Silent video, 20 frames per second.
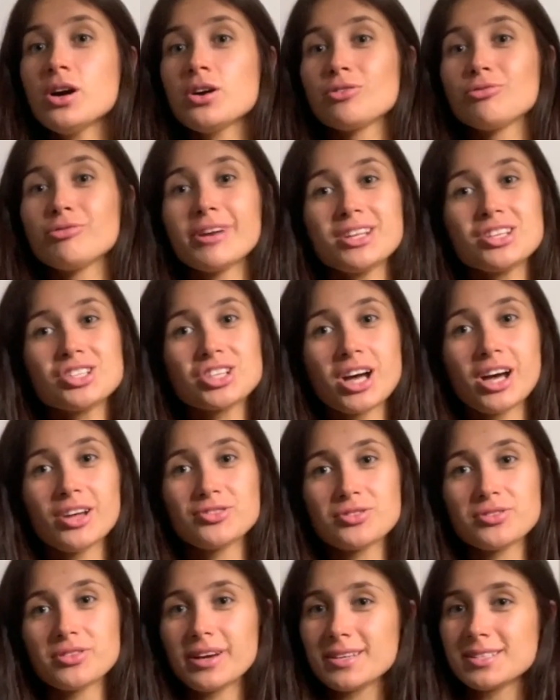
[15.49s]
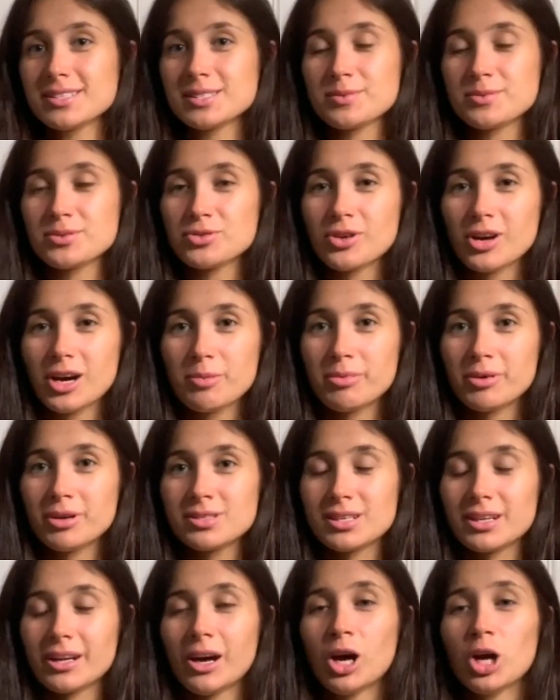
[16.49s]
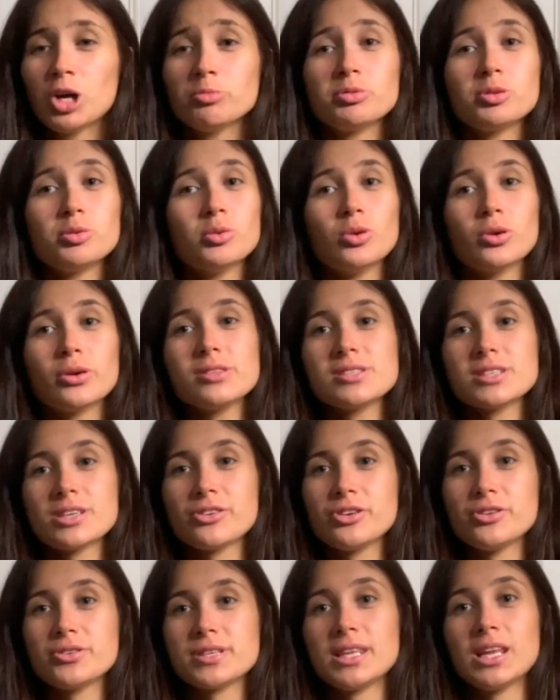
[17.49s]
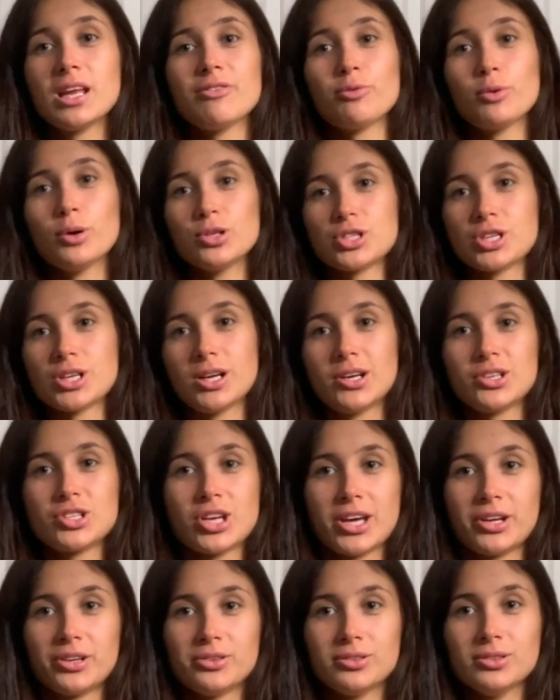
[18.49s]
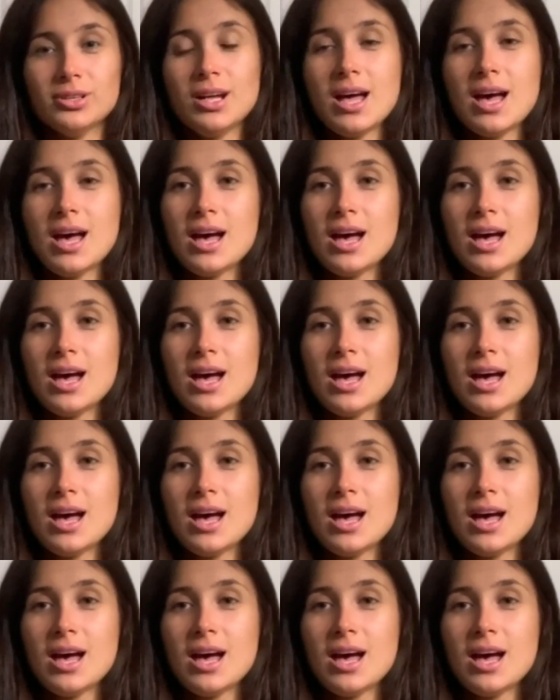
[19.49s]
reached 100,000 subscribers and I hope you all continue to love watching our channel.